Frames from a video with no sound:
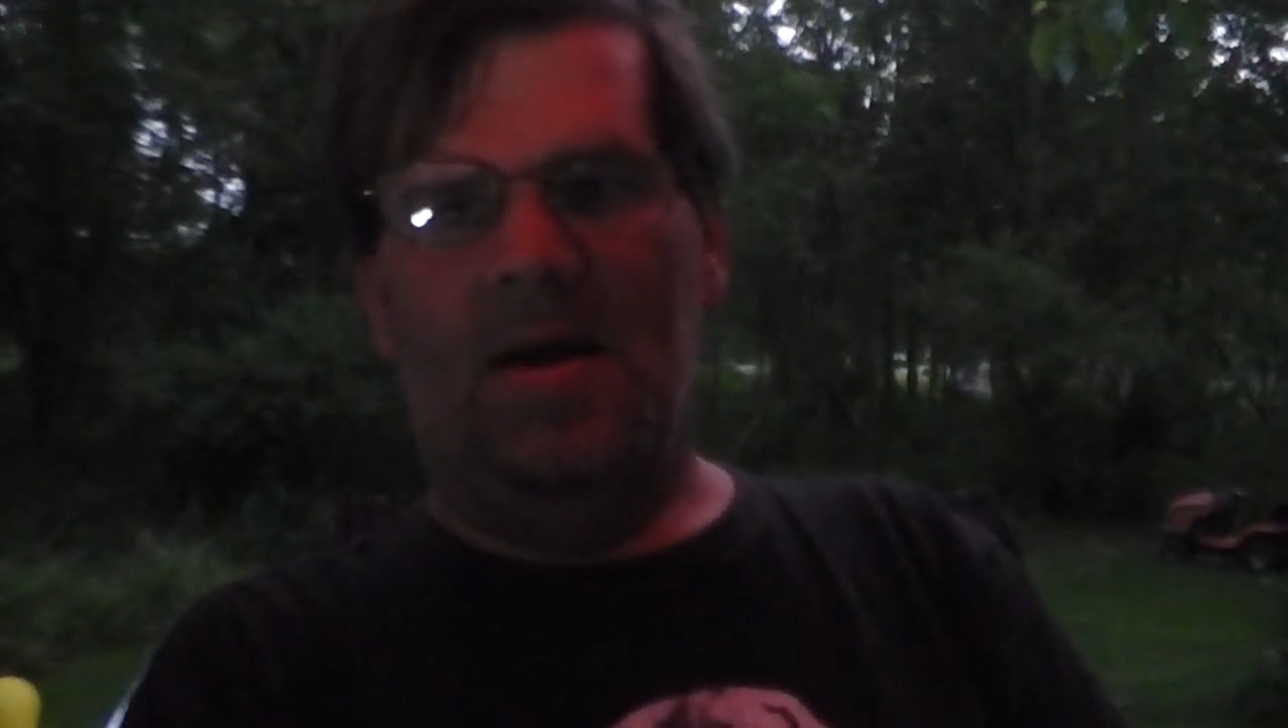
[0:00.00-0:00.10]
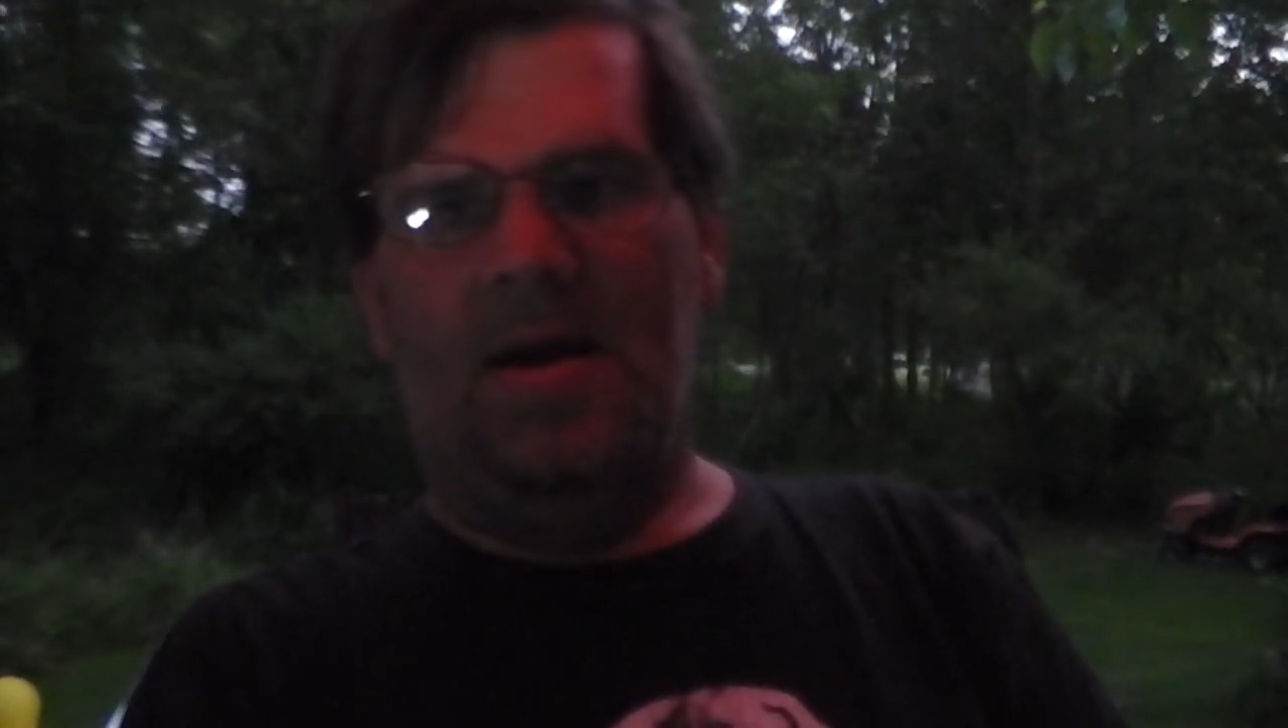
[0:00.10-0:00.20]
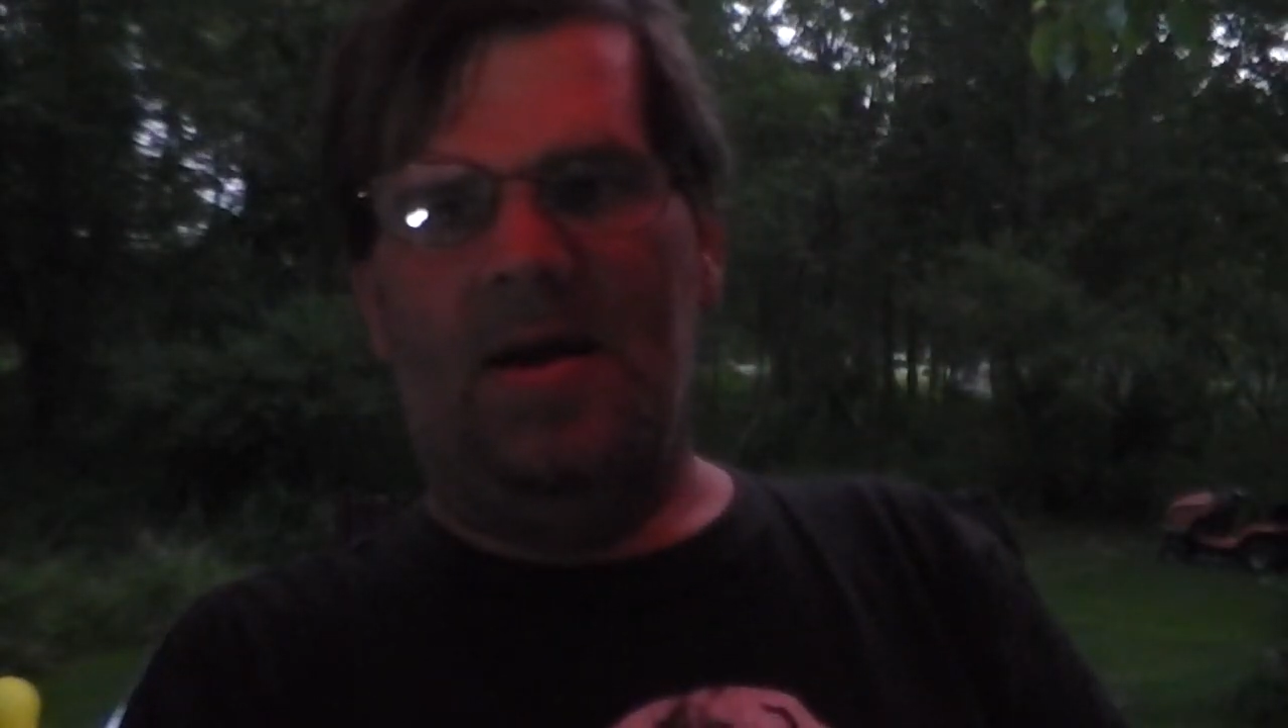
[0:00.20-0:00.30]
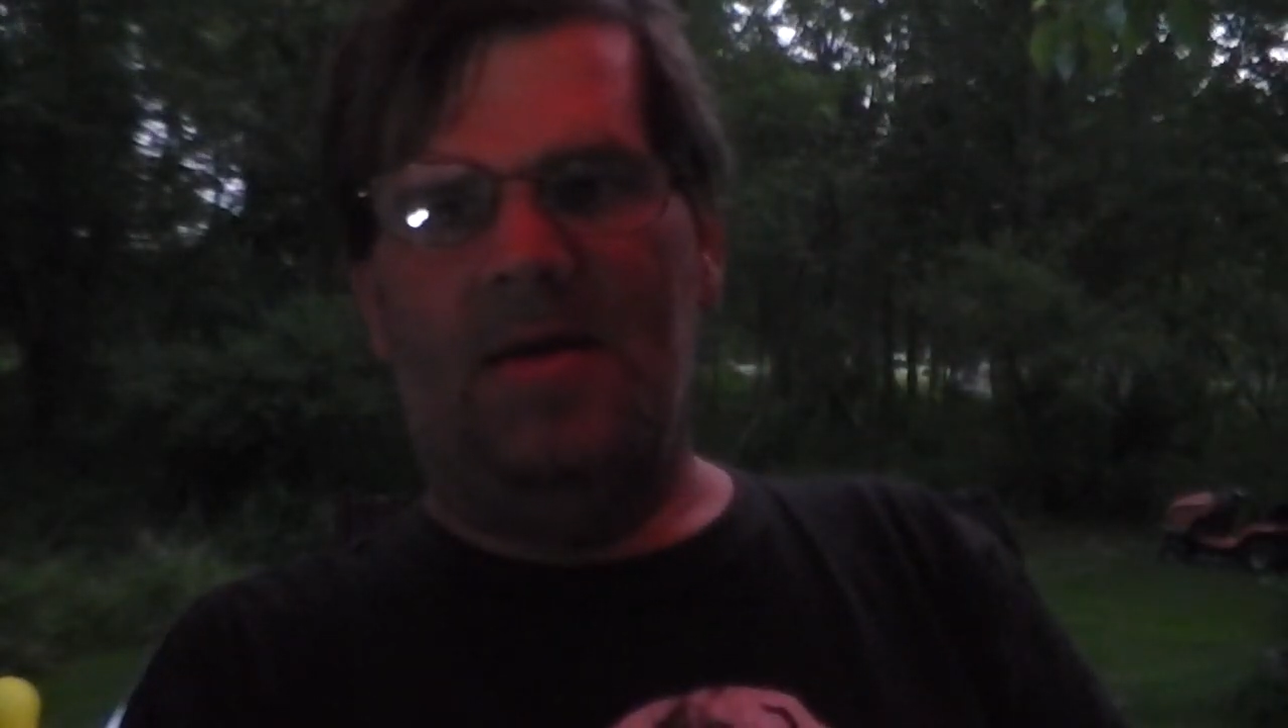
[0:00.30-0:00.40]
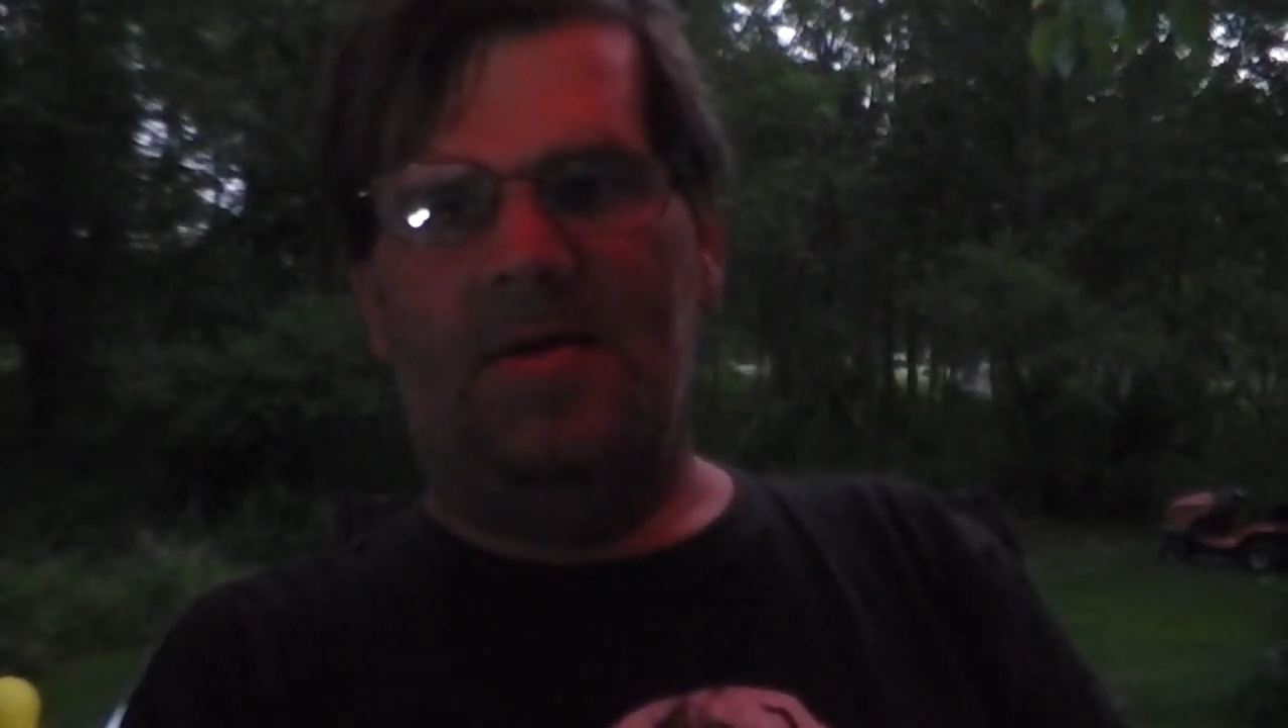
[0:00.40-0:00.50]

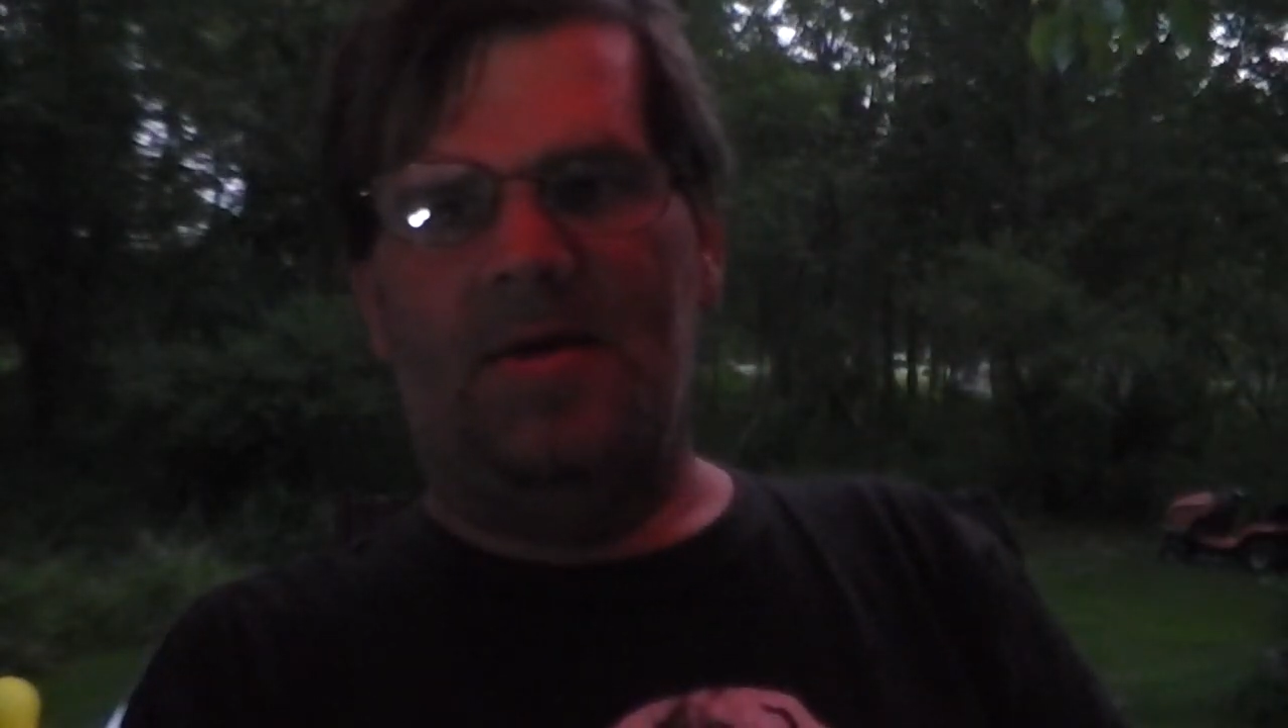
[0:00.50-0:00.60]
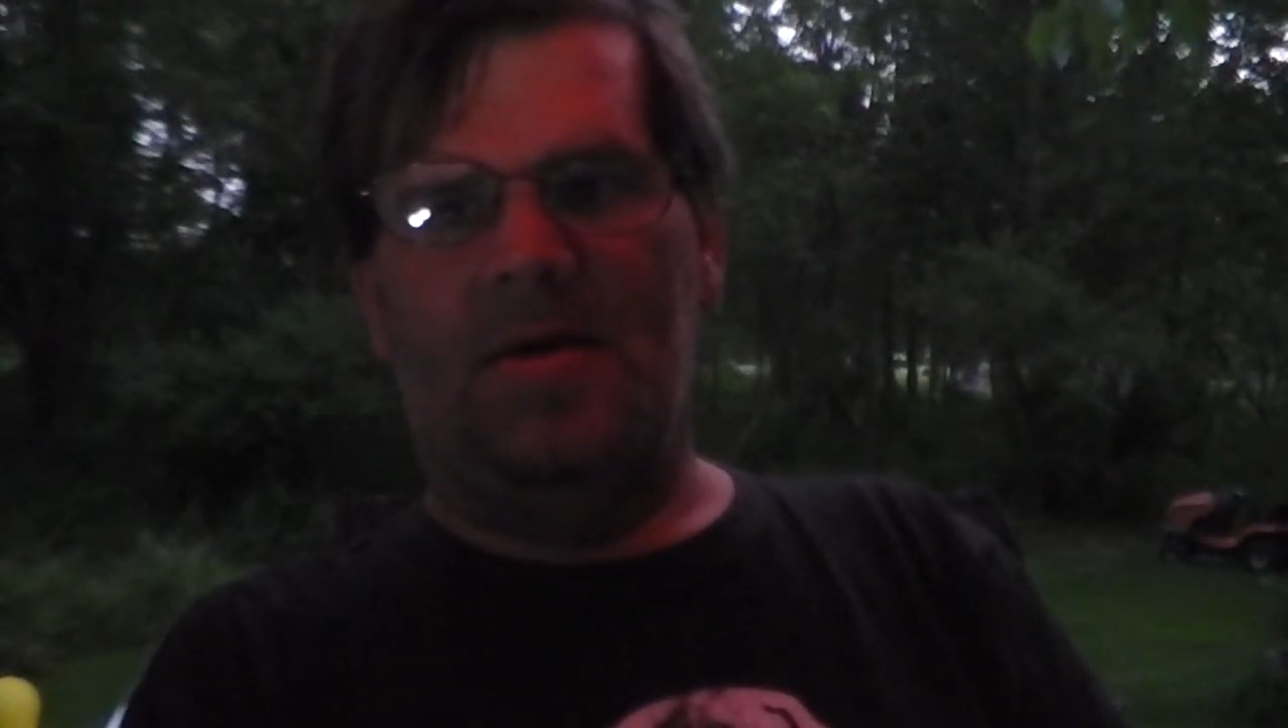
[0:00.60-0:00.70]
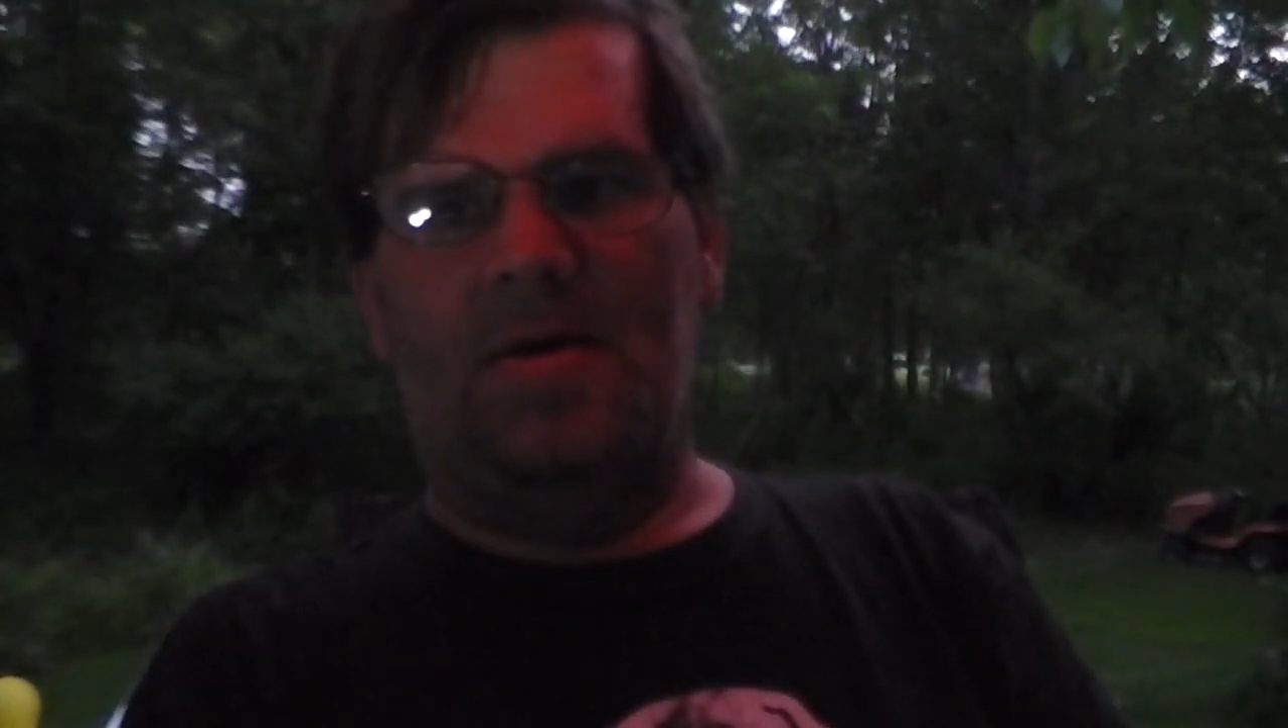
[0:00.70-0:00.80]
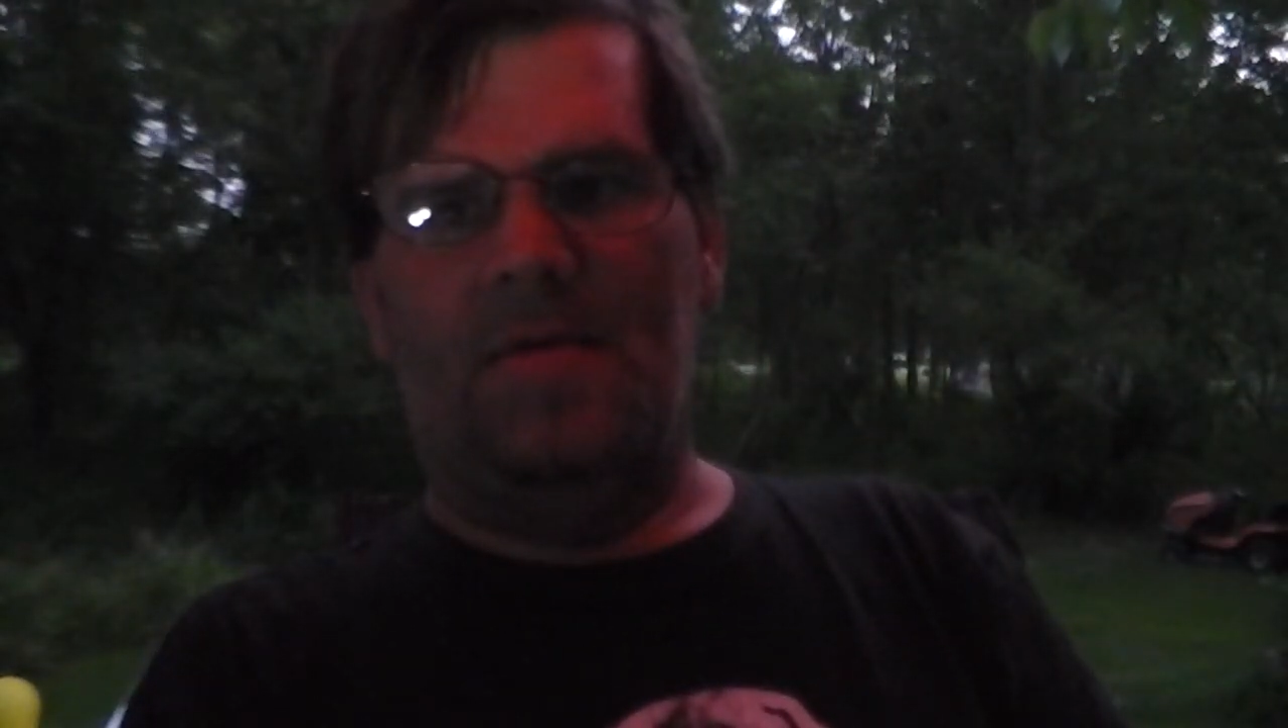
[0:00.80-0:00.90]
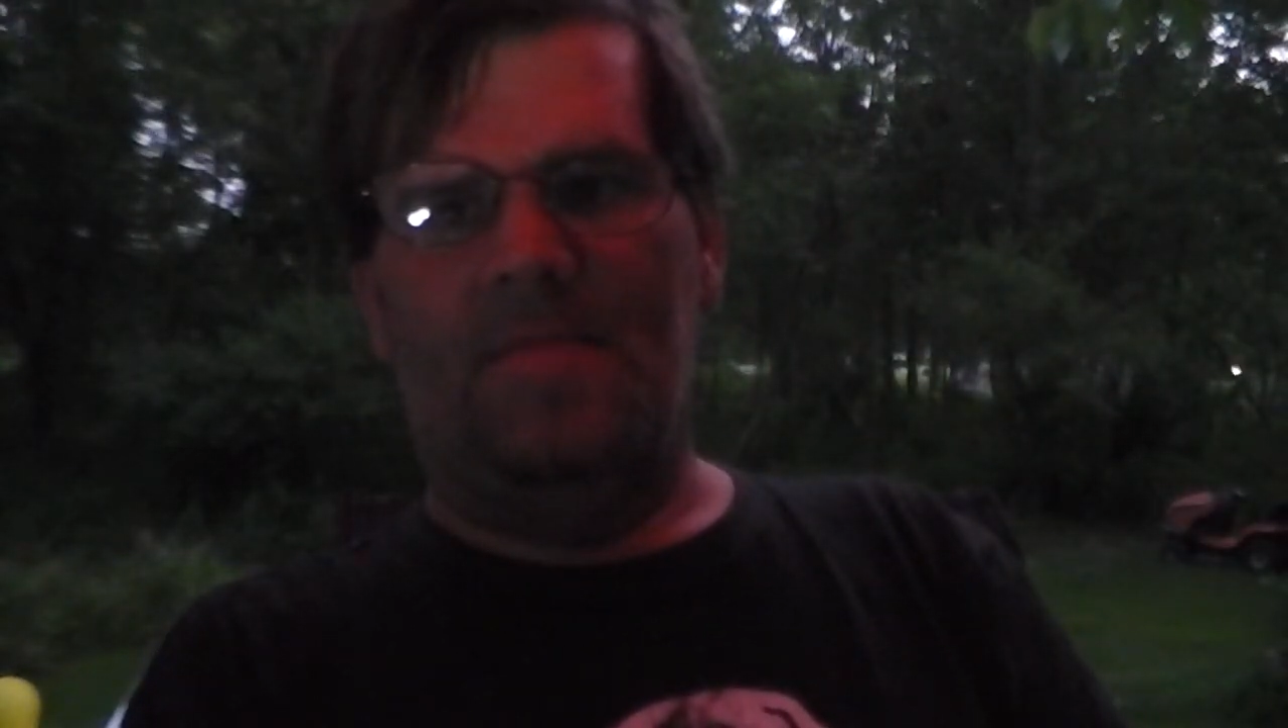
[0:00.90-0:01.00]
And
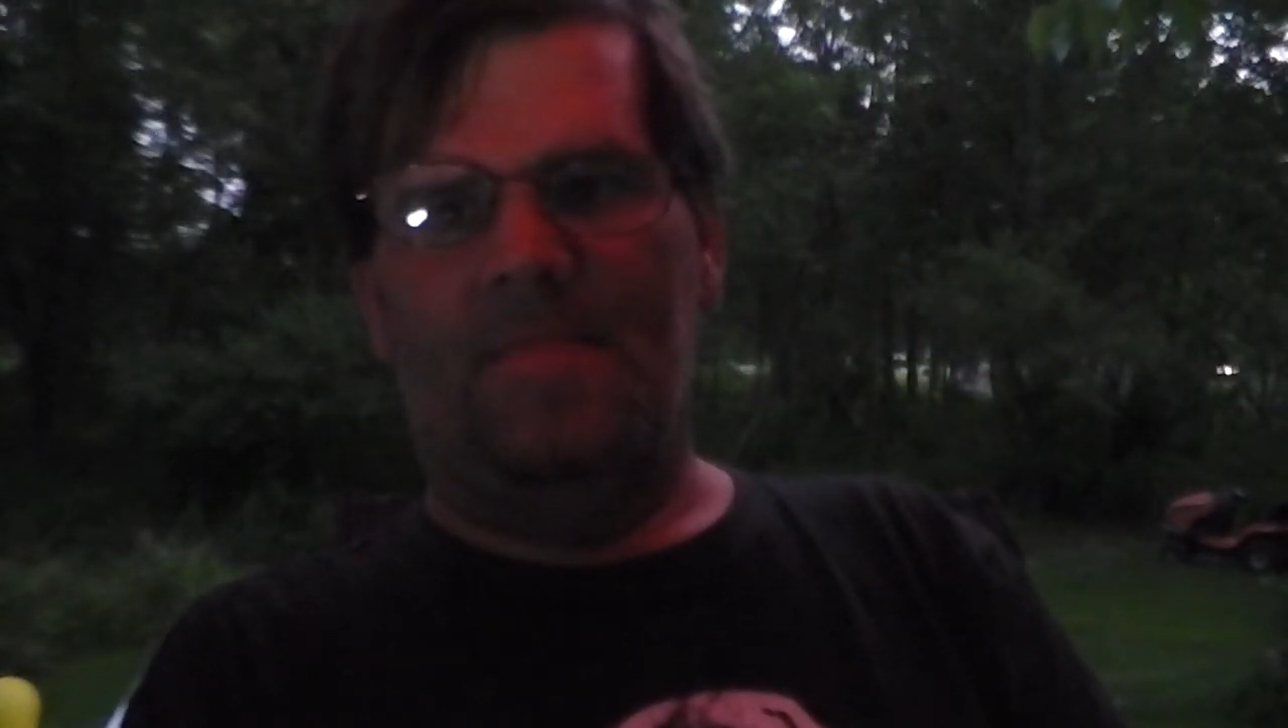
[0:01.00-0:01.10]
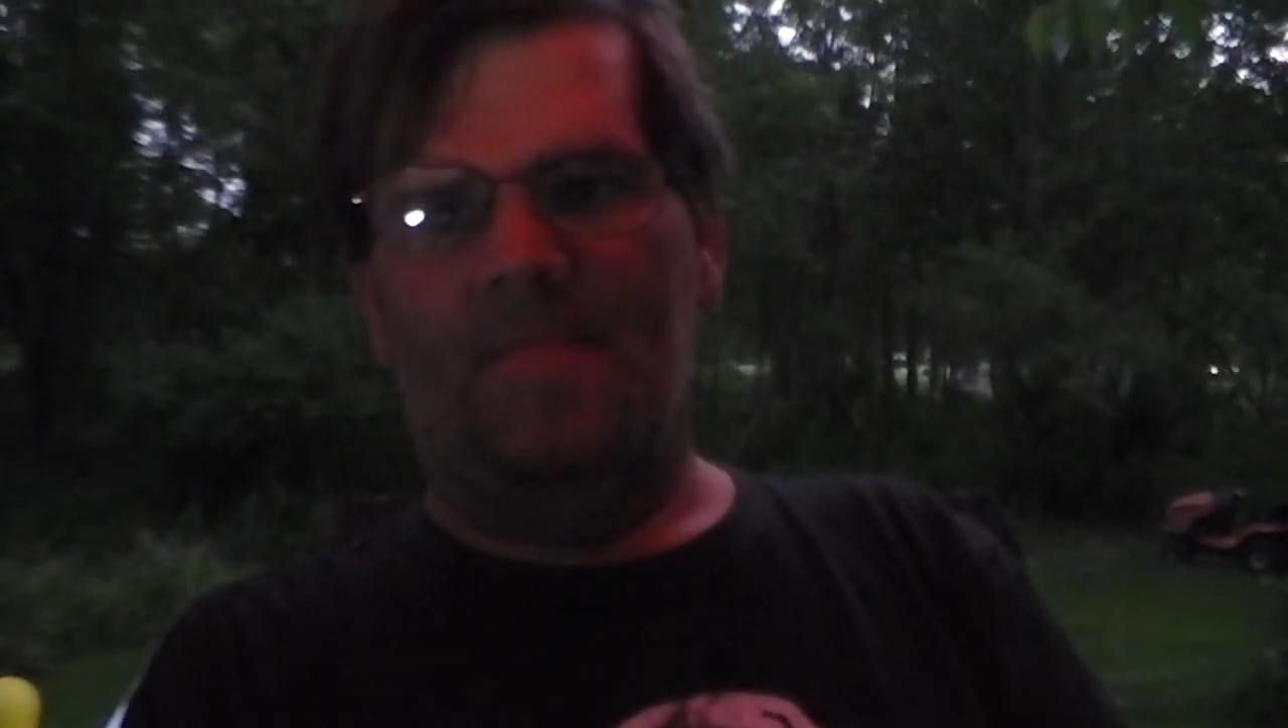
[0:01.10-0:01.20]
uh,